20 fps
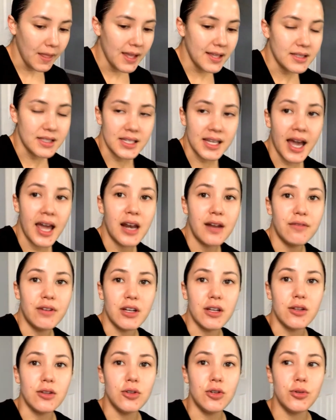It's kind of
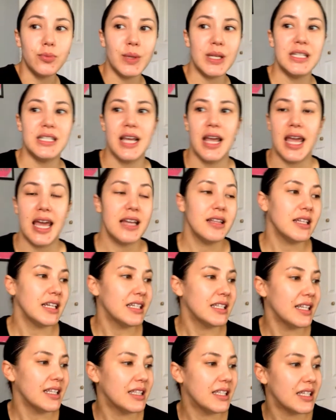a gloomy day. At
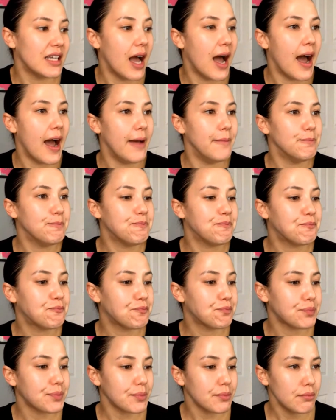least it's not
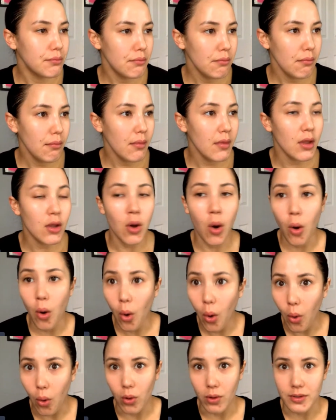
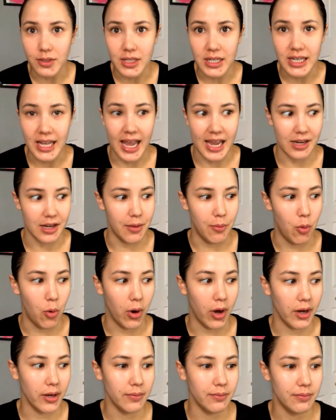cold
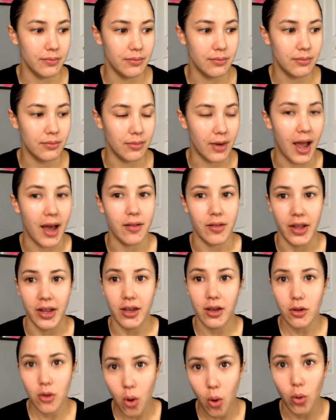anymore. Not
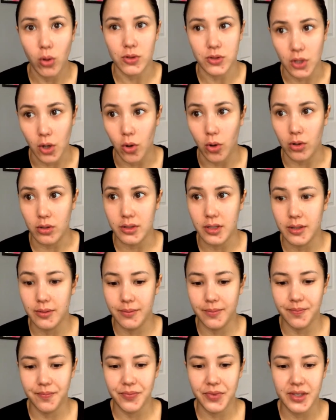like cold, cold.
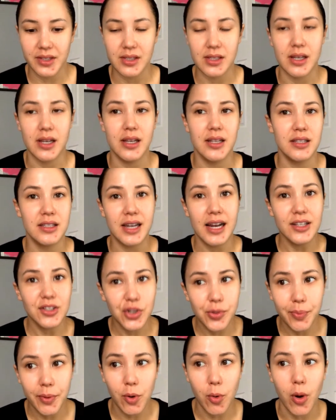It's not
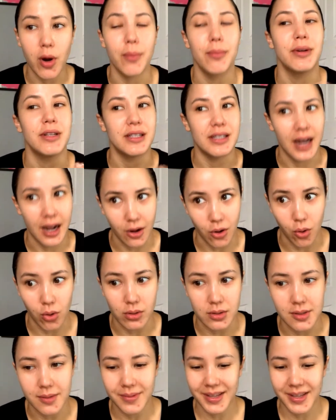super warm, but it's not cold.